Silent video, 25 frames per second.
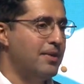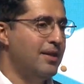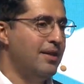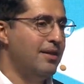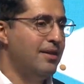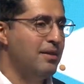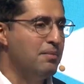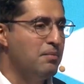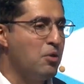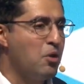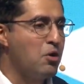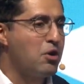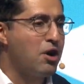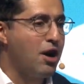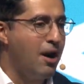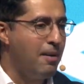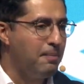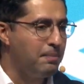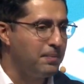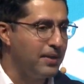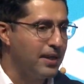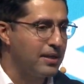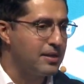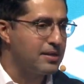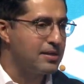a more
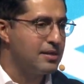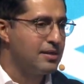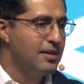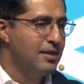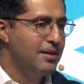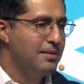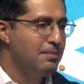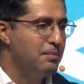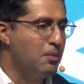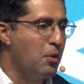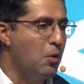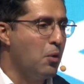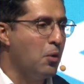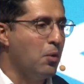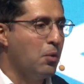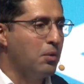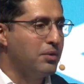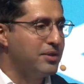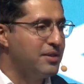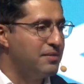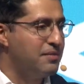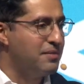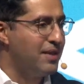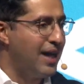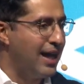complex, more
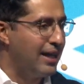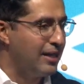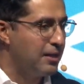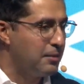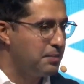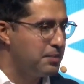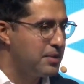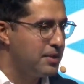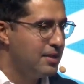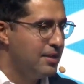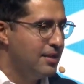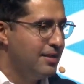developed,